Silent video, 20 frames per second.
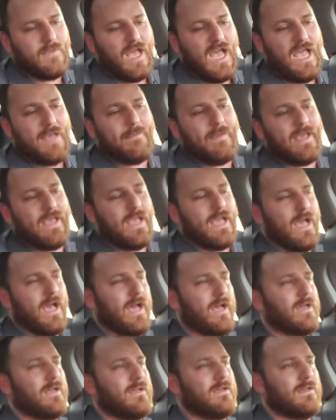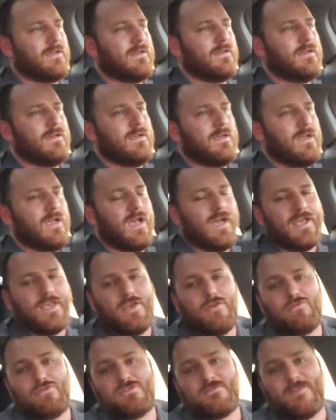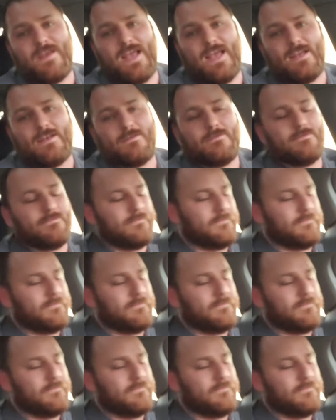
I'm a huge fan.